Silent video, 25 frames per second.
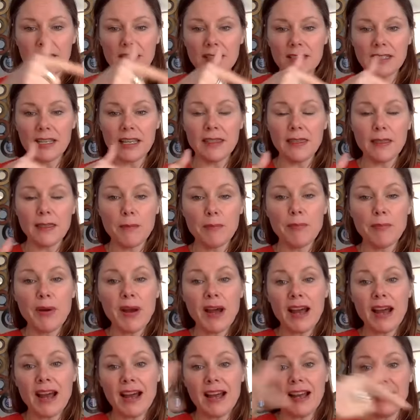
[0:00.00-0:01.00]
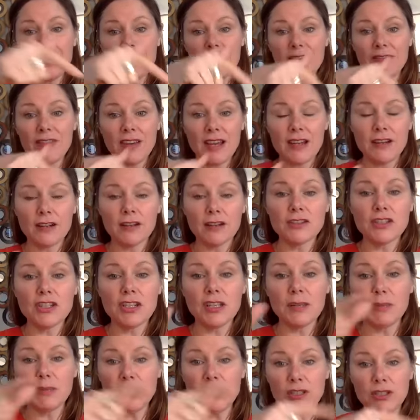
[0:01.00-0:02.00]
that's in the pod of
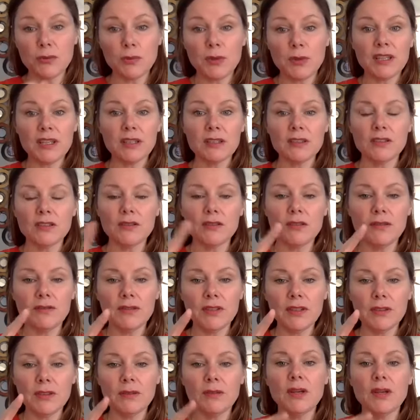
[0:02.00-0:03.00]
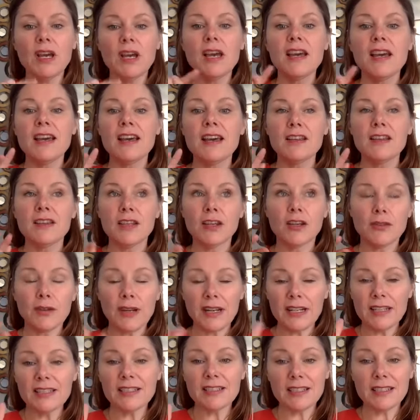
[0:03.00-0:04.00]
energy between the two of you, the
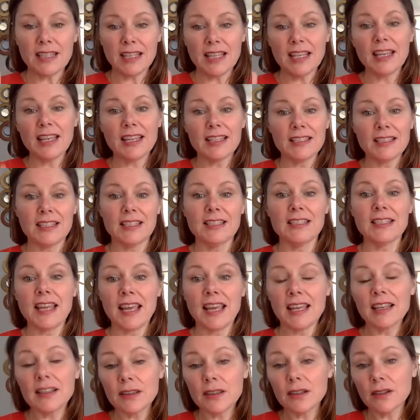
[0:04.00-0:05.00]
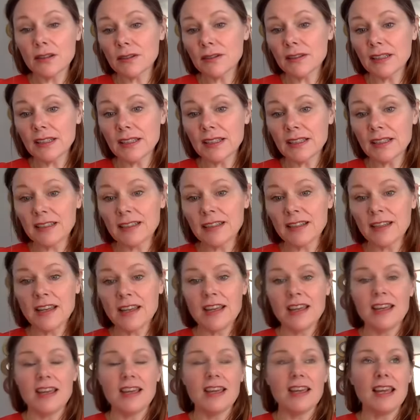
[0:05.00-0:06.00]
greatest thing is to take their lead
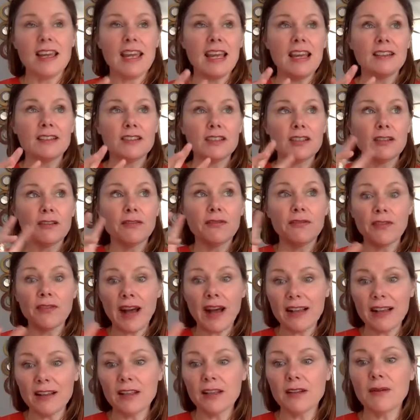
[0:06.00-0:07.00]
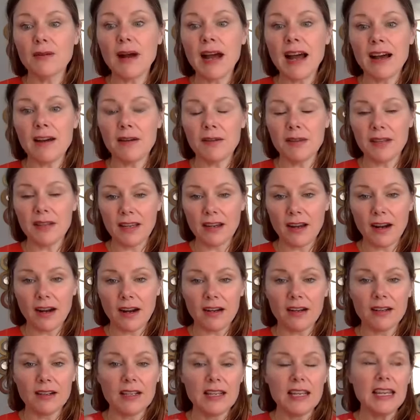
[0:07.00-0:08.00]
and to follow how they
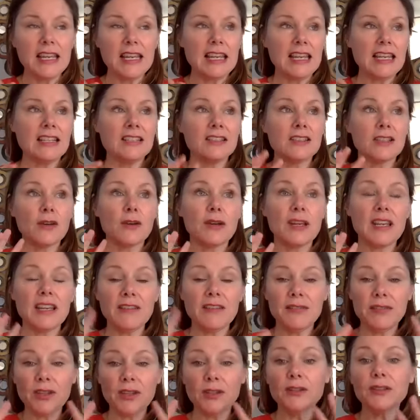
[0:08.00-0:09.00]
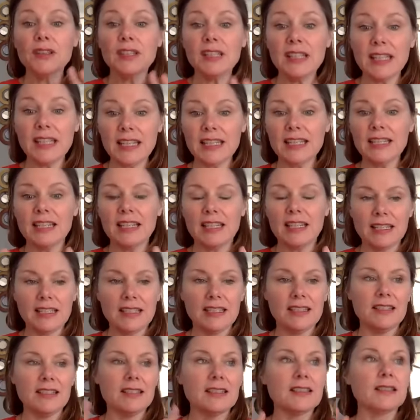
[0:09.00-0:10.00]
are. And so if their lead
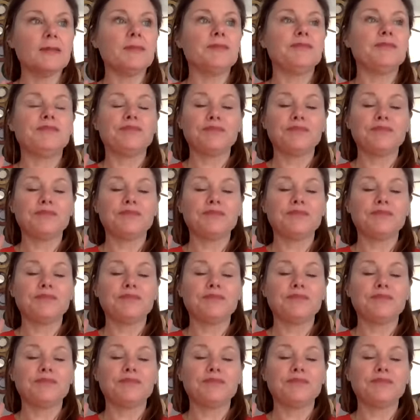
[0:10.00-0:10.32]
is,